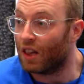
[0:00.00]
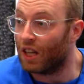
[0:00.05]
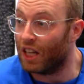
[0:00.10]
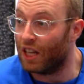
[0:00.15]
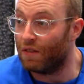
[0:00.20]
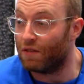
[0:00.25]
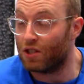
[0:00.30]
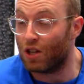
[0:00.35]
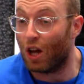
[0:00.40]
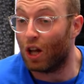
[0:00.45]

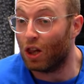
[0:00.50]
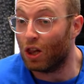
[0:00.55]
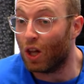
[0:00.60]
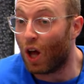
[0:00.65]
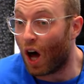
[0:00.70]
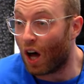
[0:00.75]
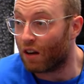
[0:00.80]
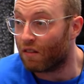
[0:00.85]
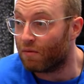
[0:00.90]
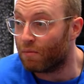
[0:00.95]
Leaves a
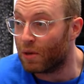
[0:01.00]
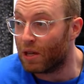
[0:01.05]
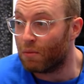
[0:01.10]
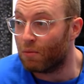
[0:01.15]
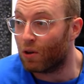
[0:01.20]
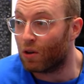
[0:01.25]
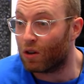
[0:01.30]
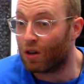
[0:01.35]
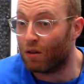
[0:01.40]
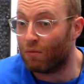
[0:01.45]
lot of
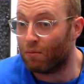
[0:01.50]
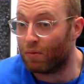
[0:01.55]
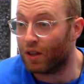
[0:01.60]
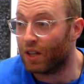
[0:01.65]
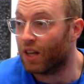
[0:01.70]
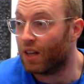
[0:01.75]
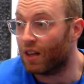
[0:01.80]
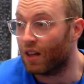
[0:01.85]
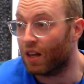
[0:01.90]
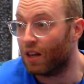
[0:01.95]
people
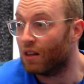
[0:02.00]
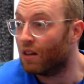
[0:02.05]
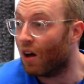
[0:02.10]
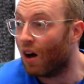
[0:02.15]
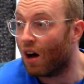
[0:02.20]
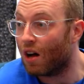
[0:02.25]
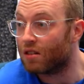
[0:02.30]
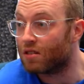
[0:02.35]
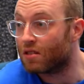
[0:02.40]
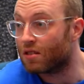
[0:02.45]
completely
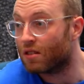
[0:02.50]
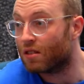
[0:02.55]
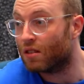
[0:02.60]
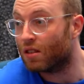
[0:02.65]
lost.